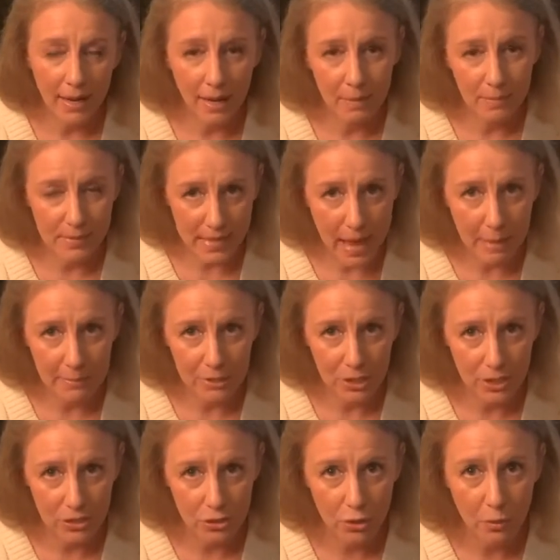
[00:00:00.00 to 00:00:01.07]

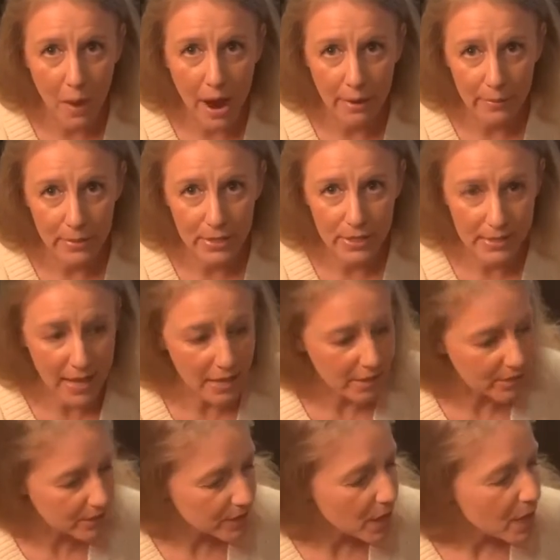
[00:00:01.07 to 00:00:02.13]
damaging to our
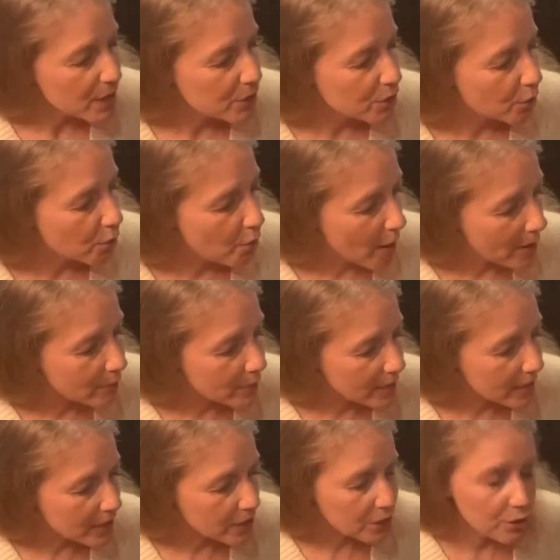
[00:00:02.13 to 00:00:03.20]
cells. So when we
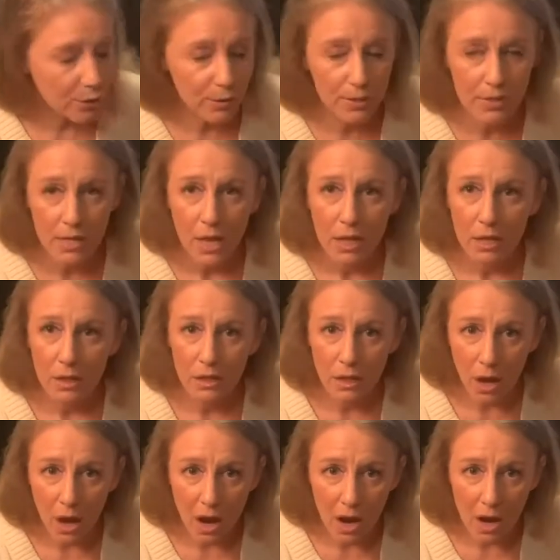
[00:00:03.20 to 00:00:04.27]
can use
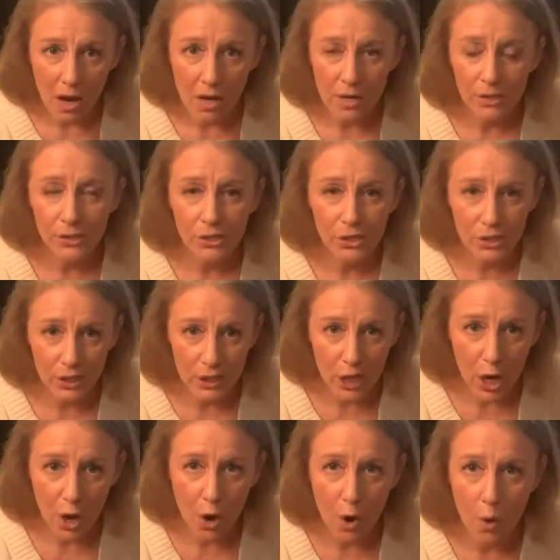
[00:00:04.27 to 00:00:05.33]
long,
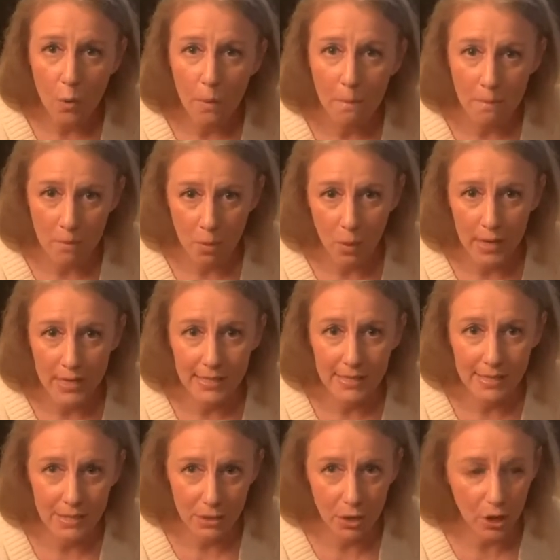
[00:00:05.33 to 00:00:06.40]
slow,
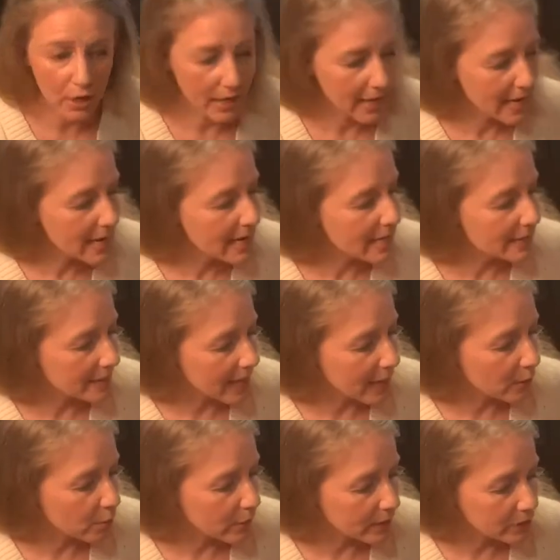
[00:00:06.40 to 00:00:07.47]
moist cooking like
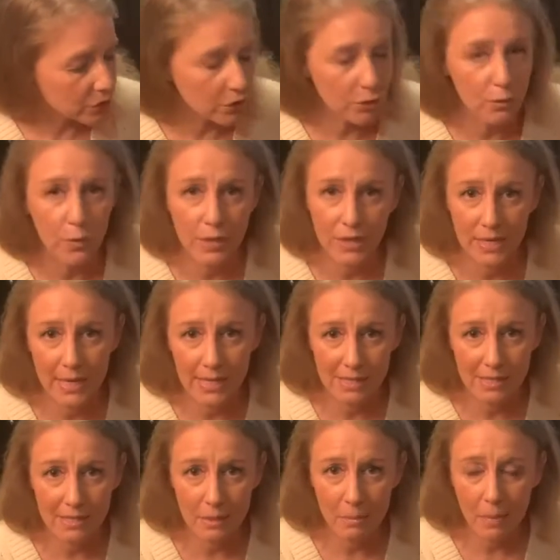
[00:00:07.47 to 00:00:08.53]
we do with an
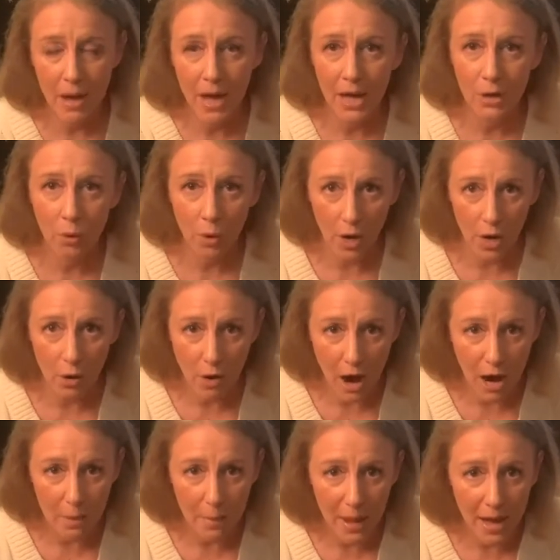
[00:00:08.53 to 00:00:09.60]
Instant Pot or a
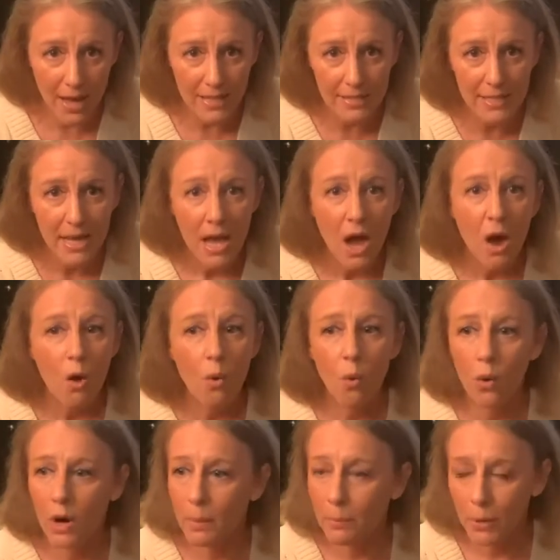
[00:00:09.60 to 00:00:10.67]
crock pot,
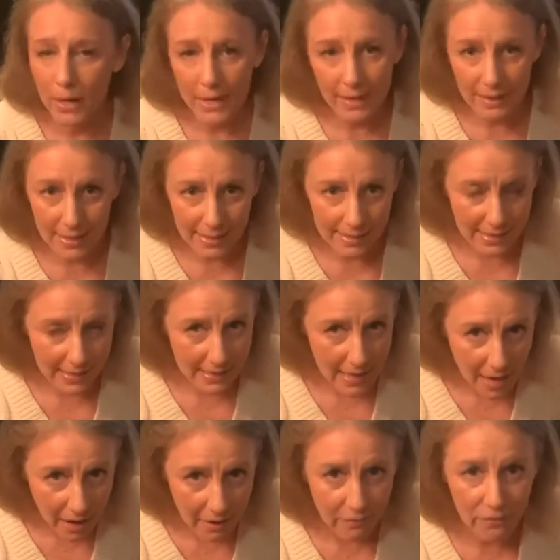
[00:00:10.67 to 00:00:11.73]
or putting things in the
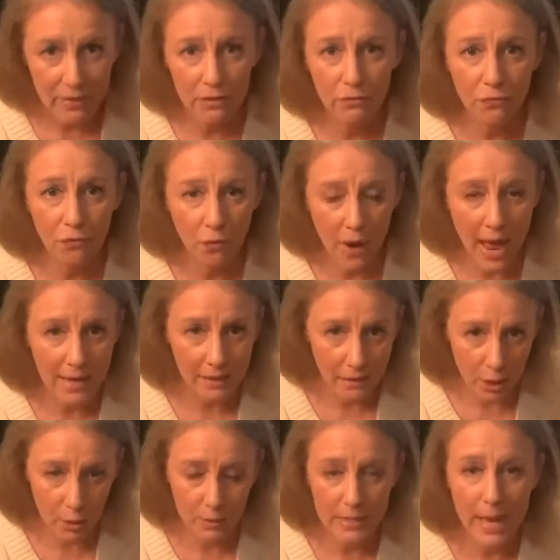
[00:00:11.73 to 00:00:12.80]
oven at a
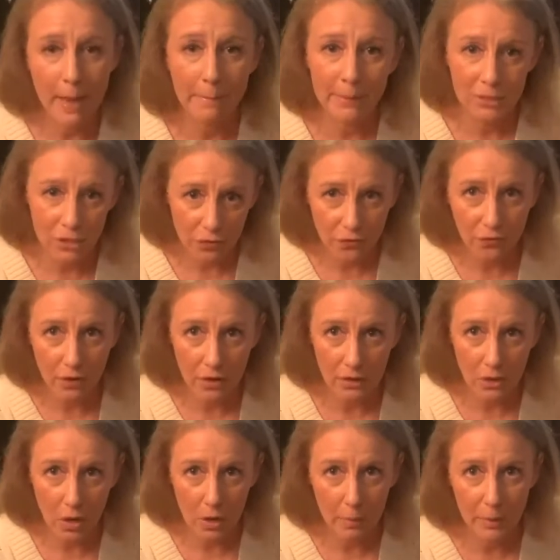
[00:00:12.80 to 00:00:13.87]
low temperature for a
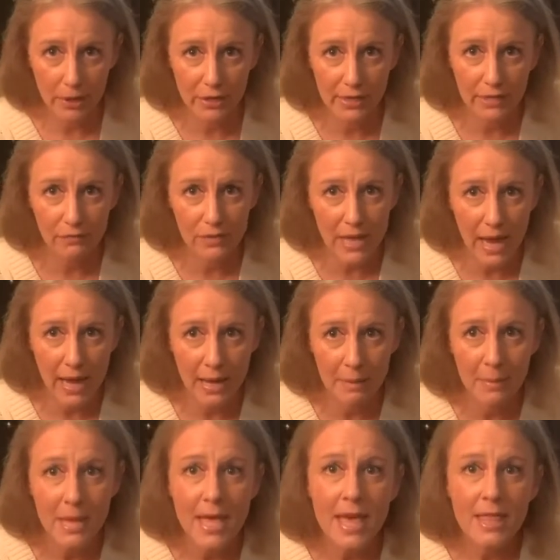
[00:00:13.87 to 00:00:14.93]
long period of time,
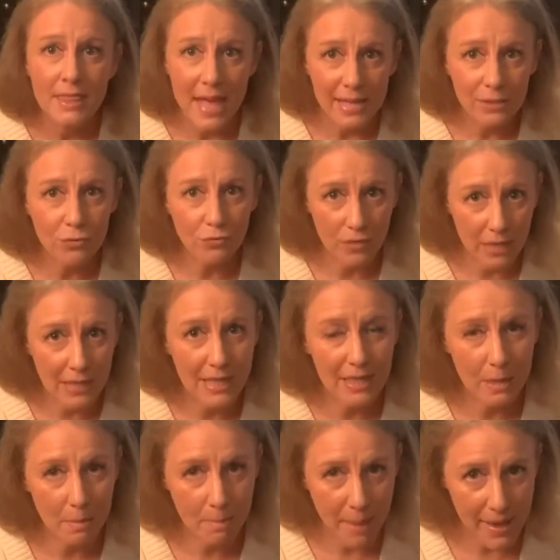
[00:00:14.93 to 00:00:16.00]
that's really
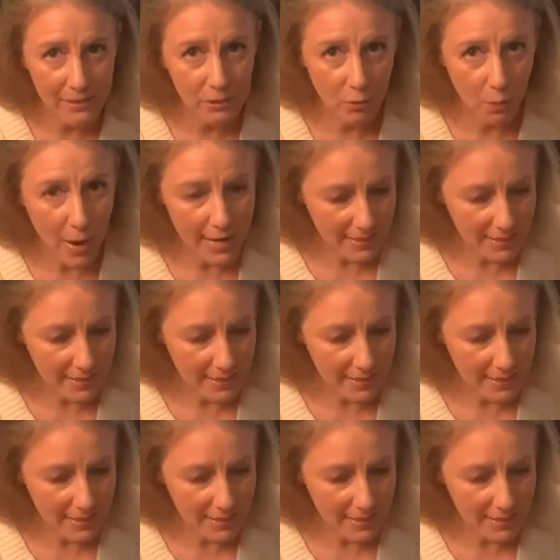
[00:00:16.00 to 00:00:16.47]
the best way to